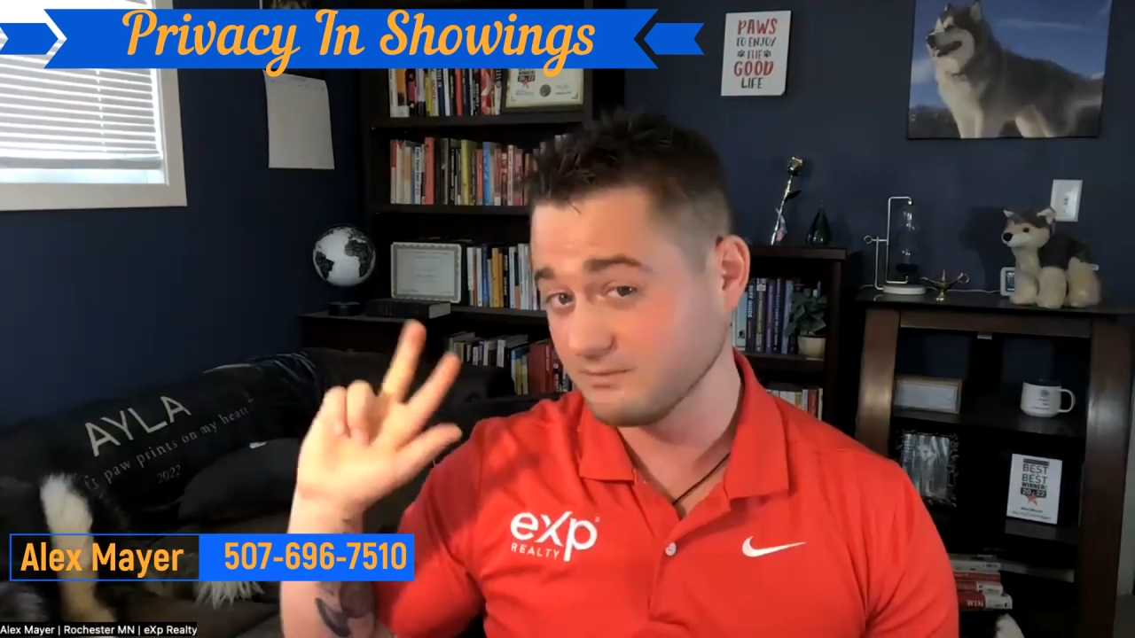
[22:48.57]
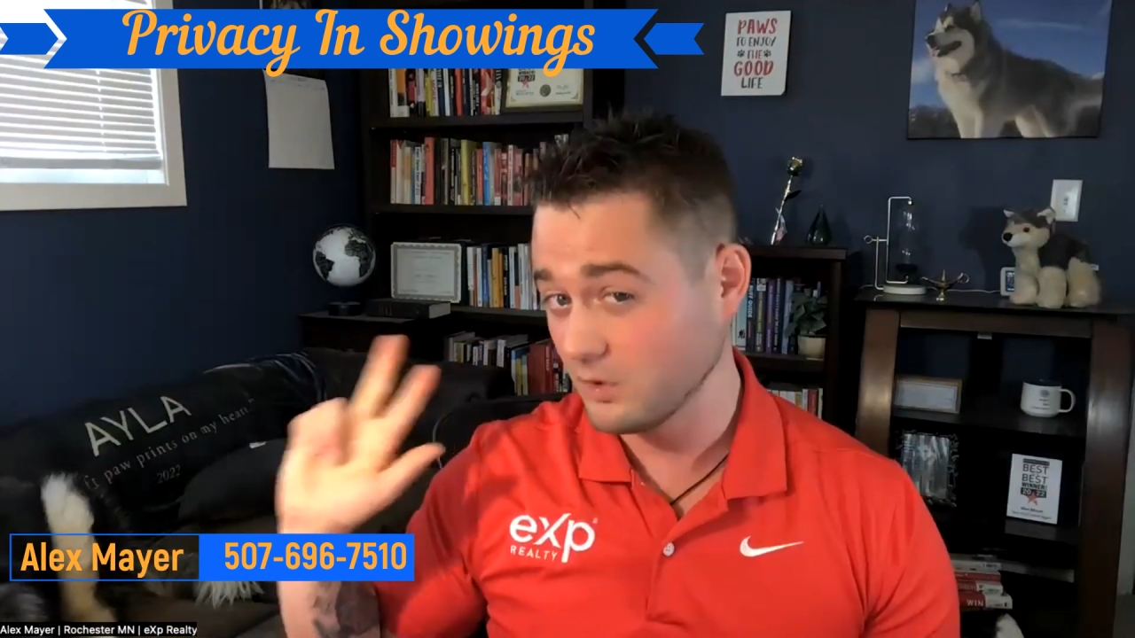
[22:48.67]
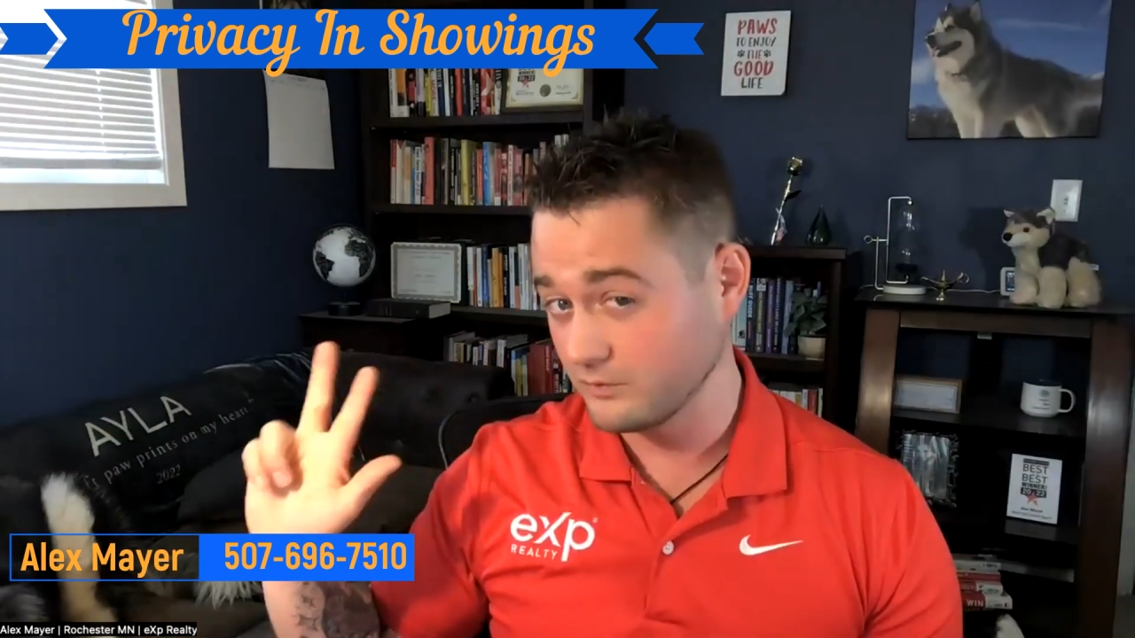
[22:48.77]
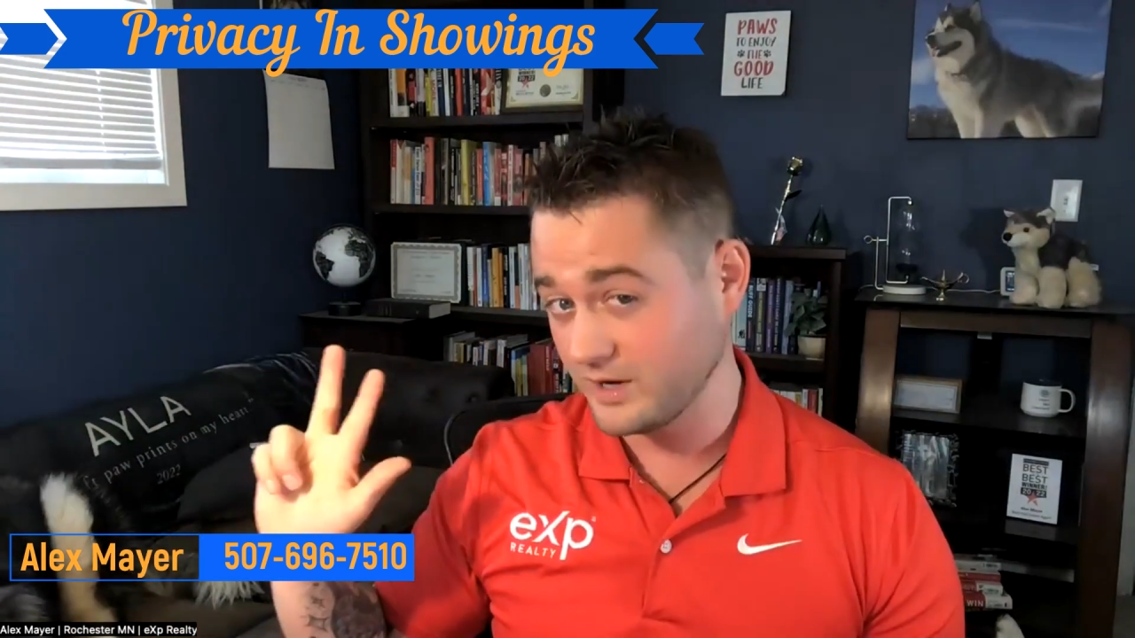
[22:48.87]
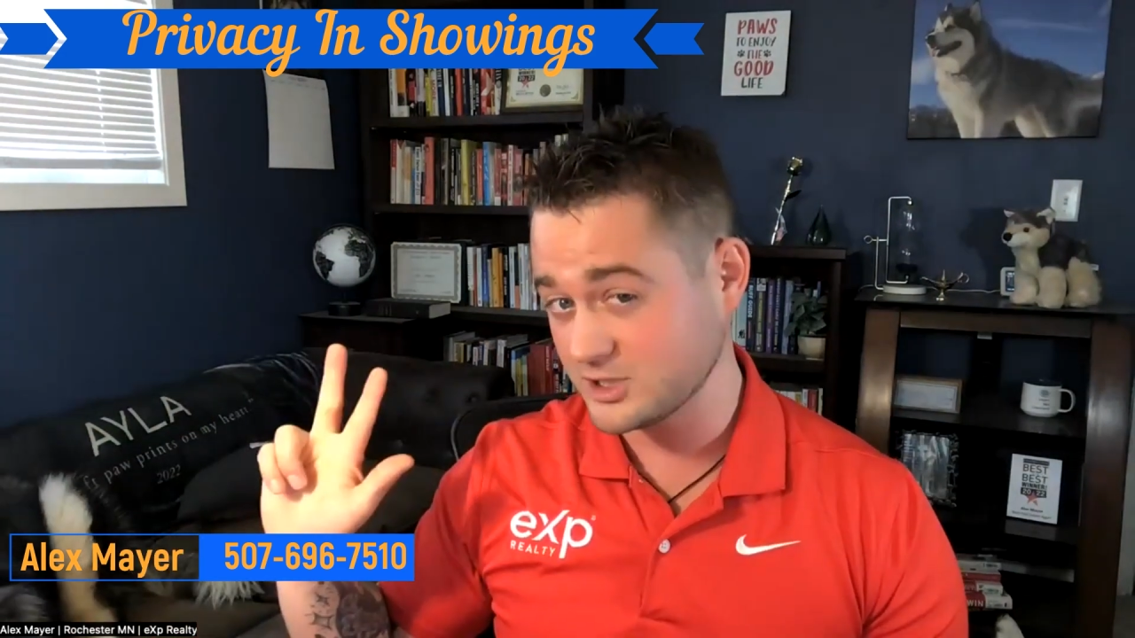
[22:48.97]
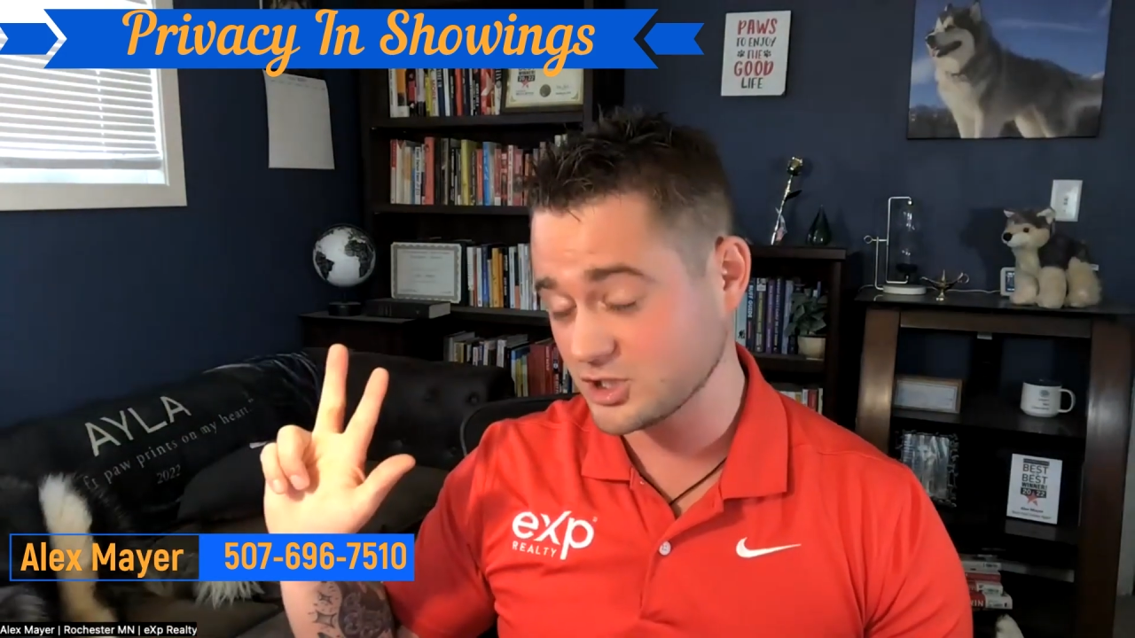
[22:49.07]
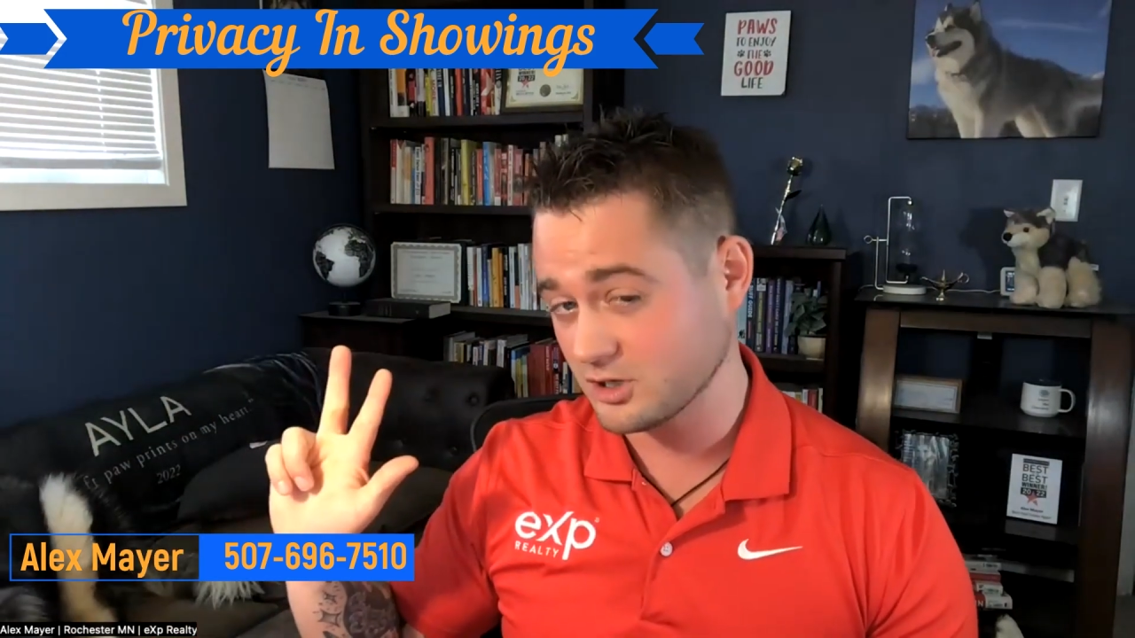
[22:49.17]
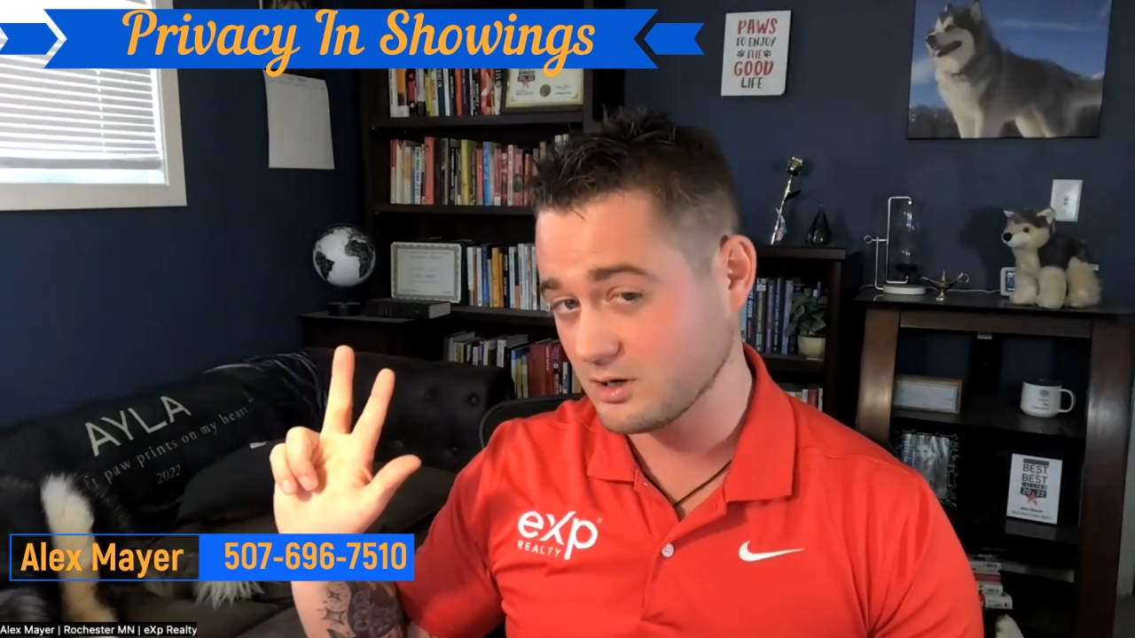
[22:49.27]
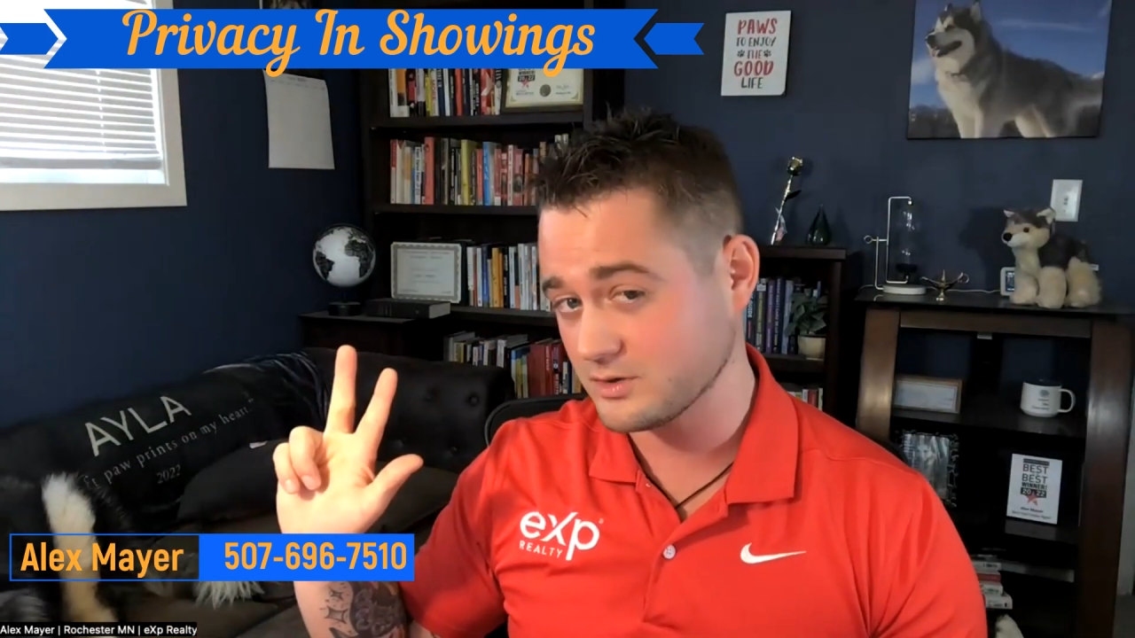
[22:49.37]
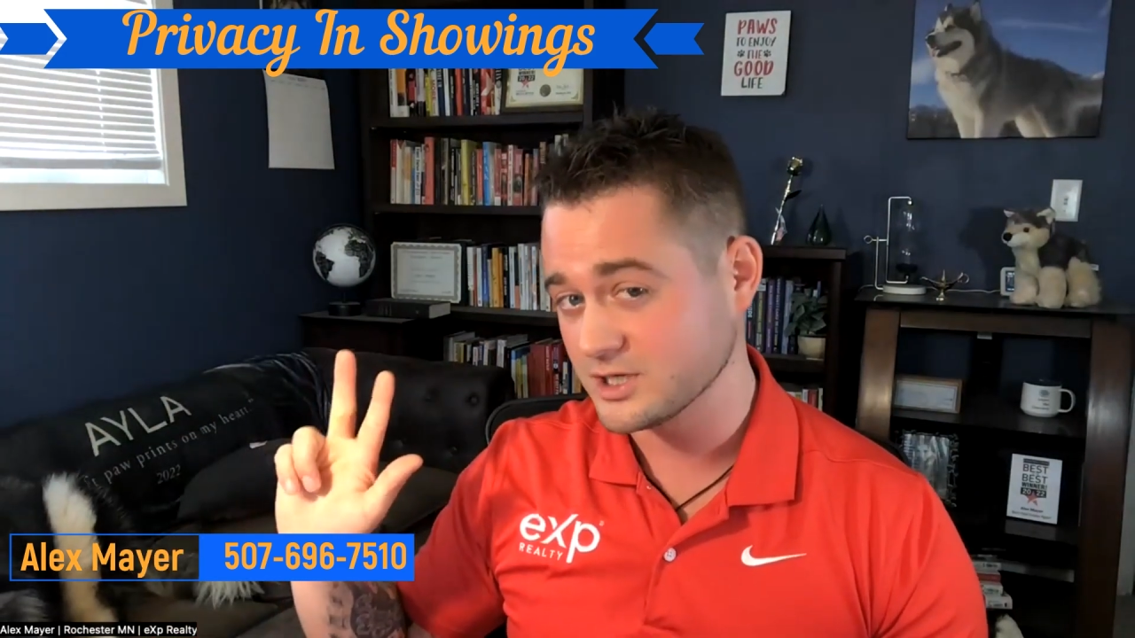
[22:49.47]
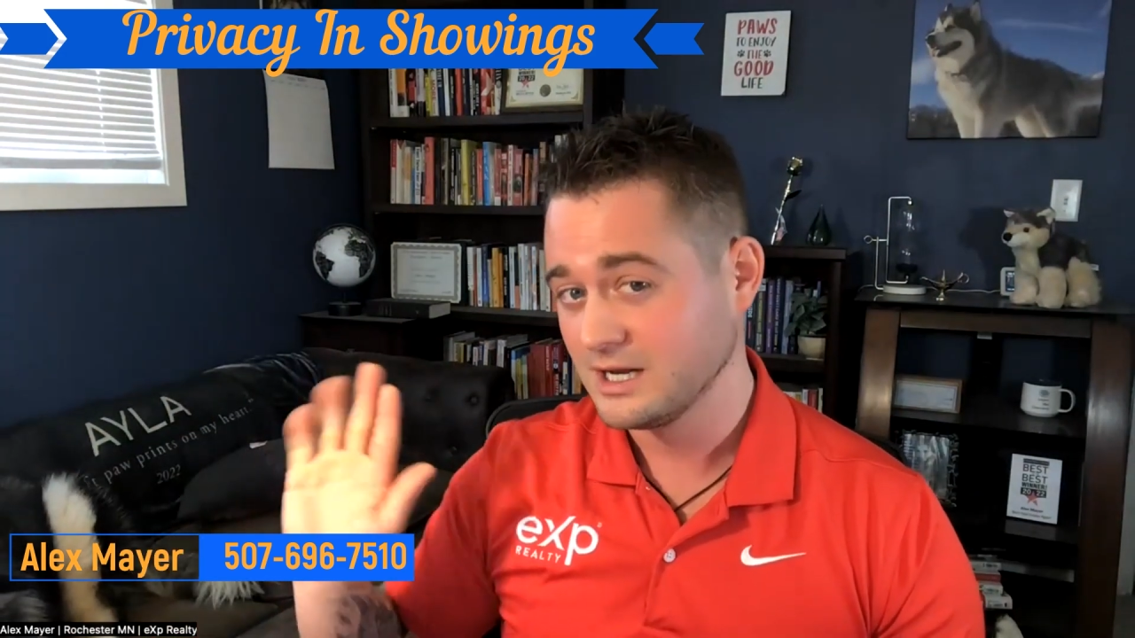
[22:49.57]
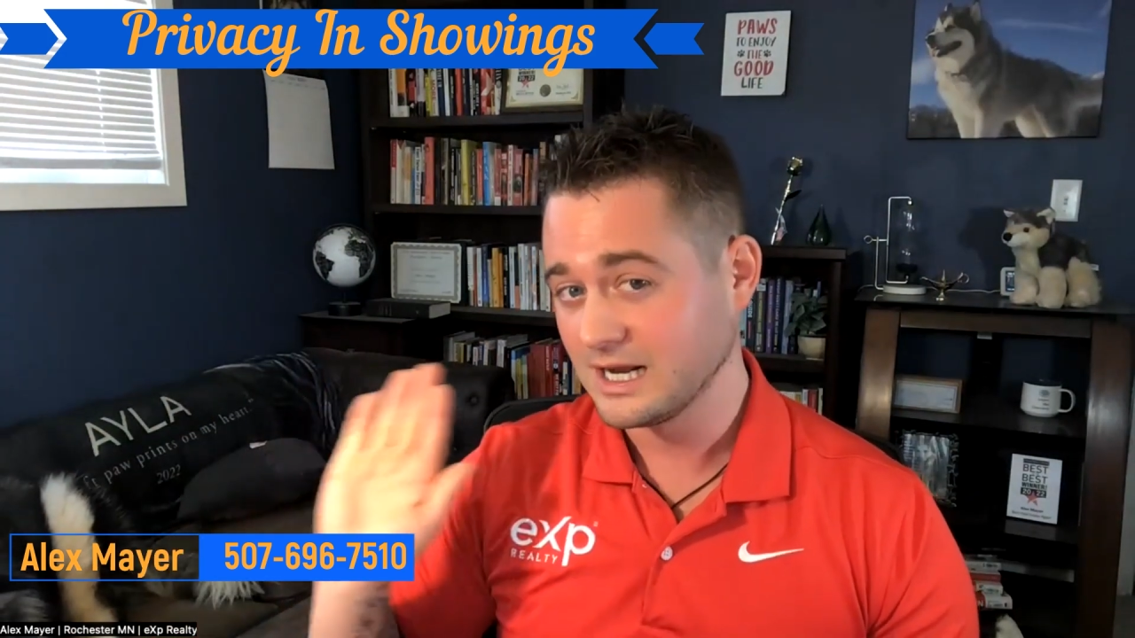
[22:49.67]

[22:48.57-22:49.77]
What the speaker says: motivation goes.